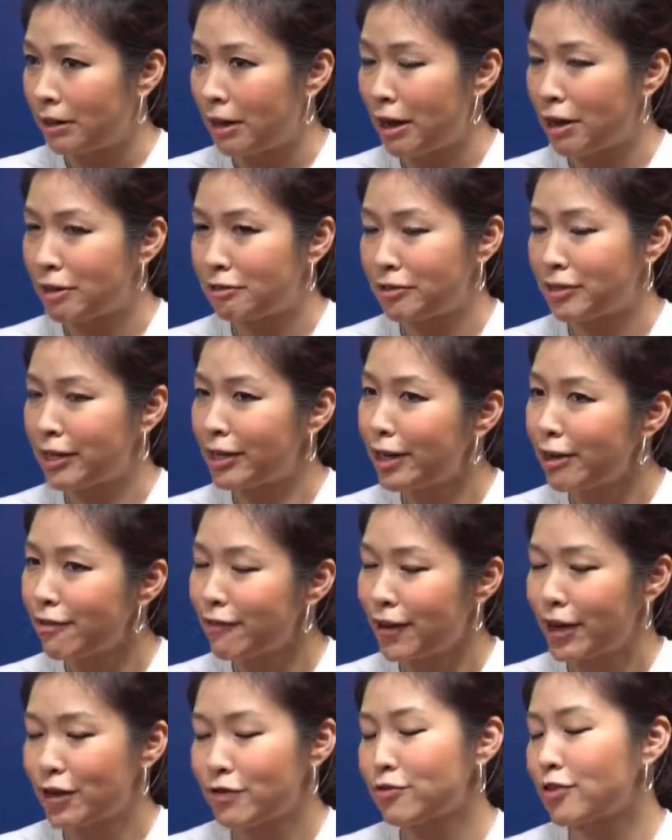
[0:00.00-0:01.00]
Silicon
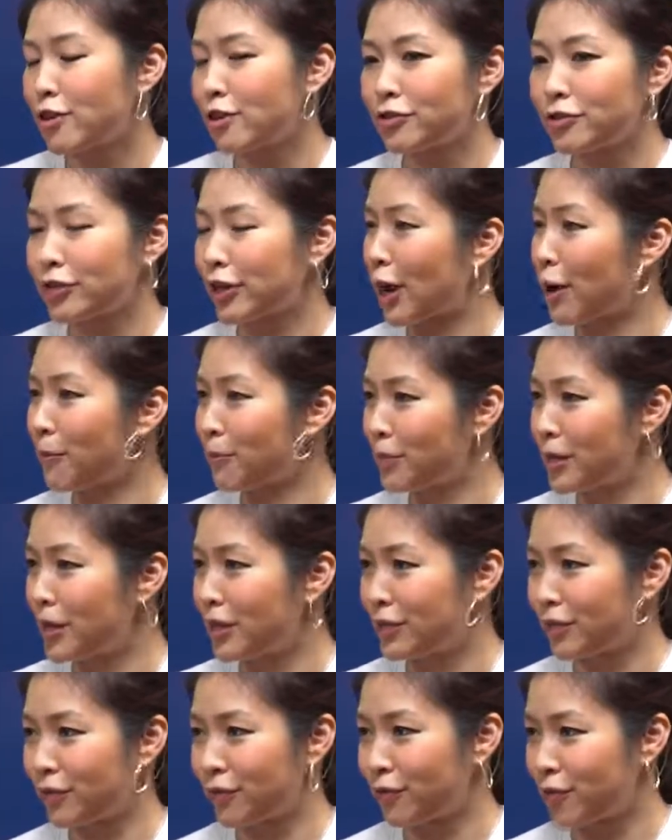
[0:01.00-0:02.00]
Valley, you got to compete
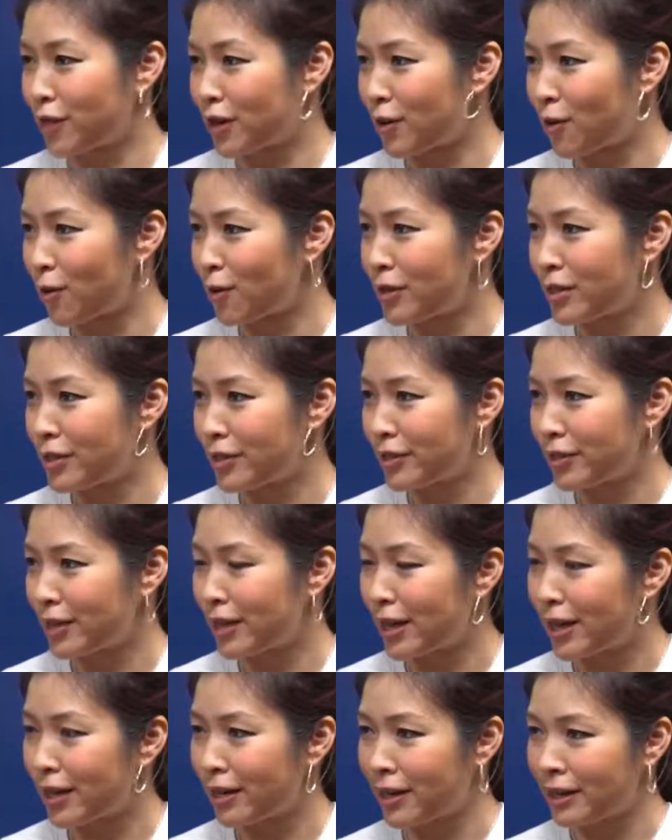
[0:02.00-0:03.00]
for all this
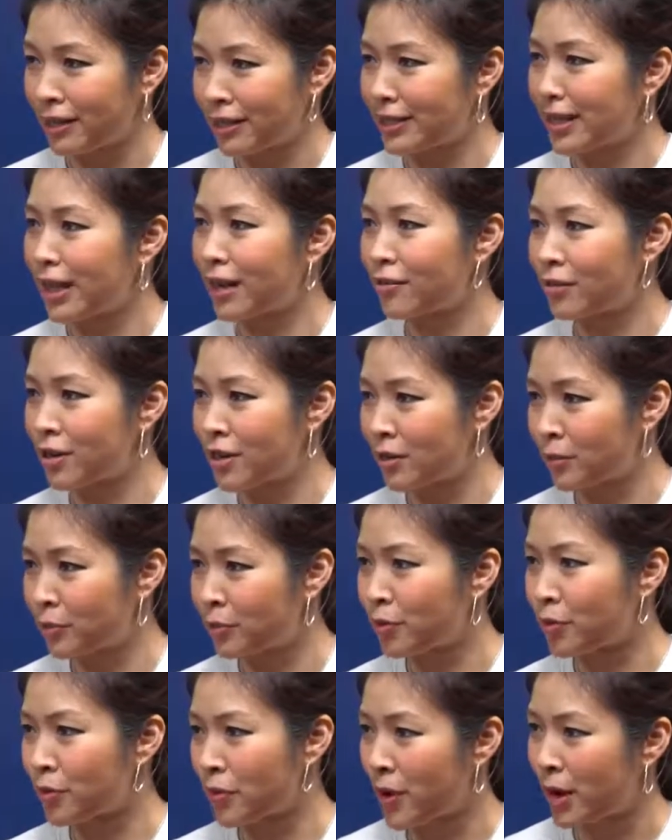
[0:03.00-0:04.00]
like accelerator
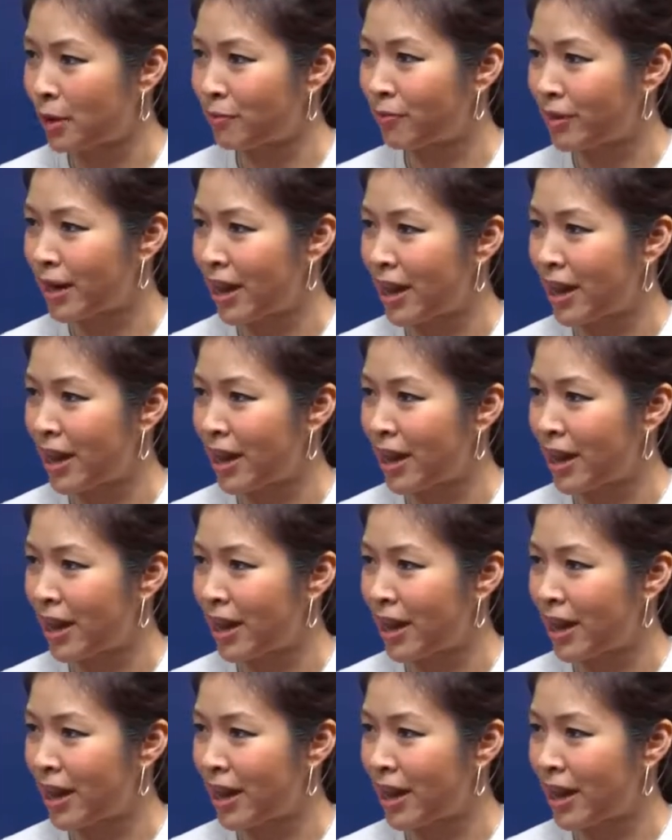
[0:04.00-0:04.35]
program, right?